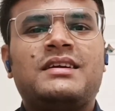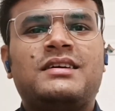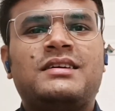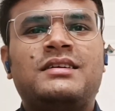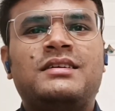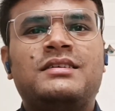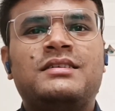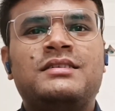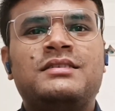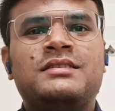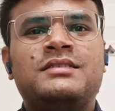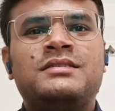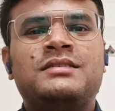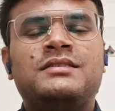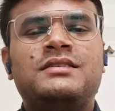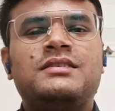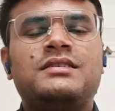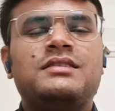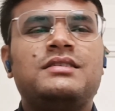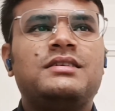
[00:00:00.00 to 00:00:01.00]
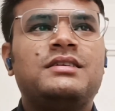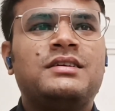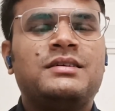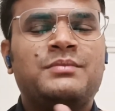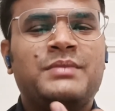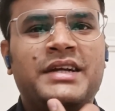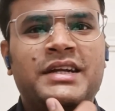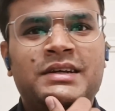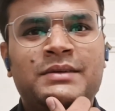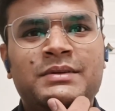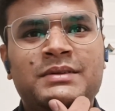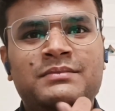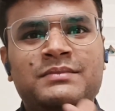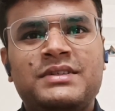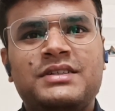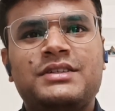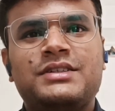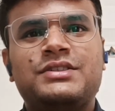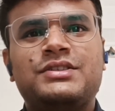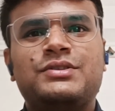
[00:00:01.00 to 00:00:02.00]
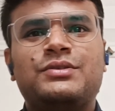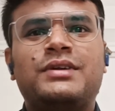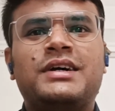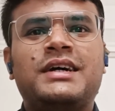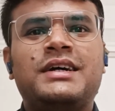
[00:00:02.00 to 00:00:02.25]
And Meghna ma'am, should